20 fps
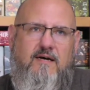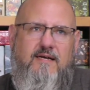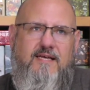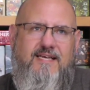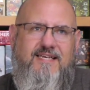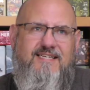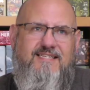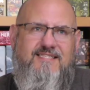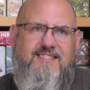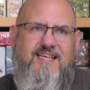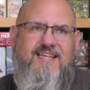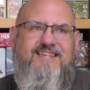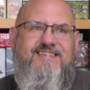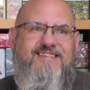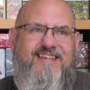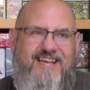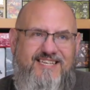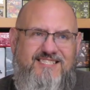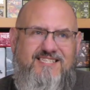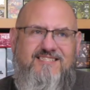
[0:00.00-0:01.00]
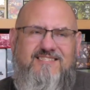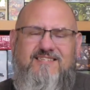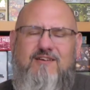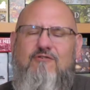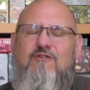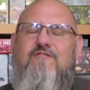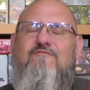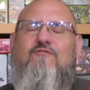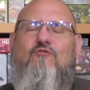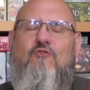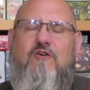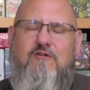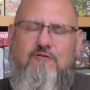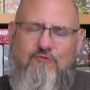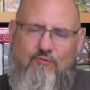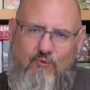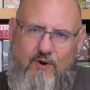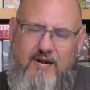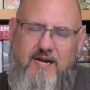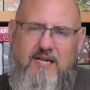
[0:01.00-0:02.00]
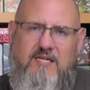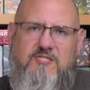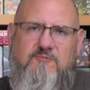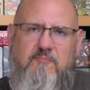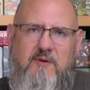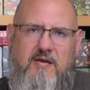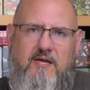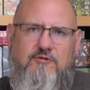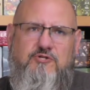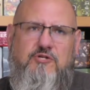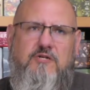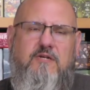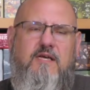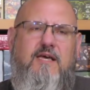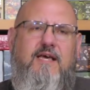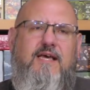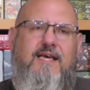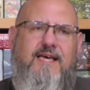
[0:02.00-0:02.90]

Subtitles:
is necessary for a great expansion.